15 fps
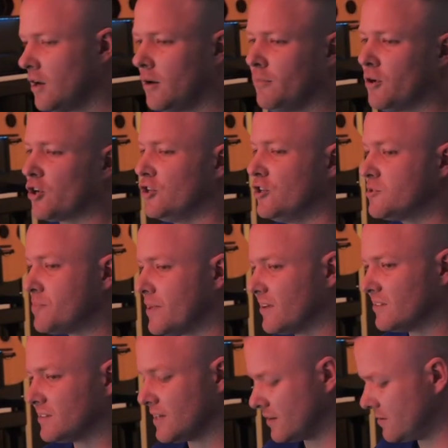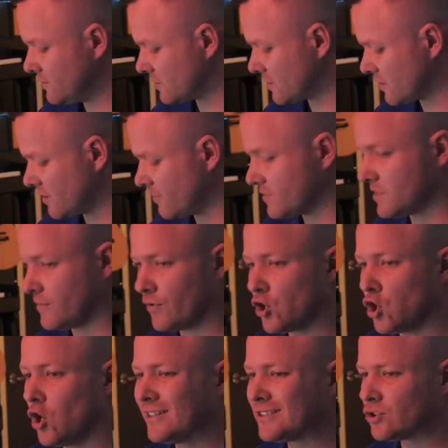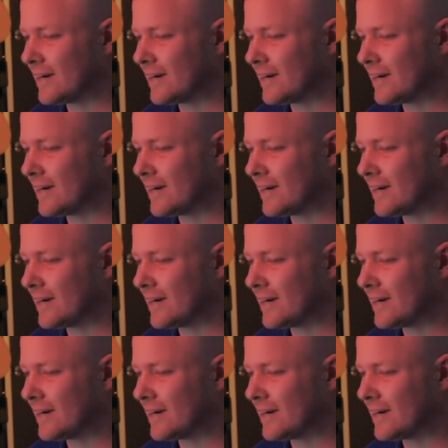I'm not going to use piano sound, I'm just going to give myself a guide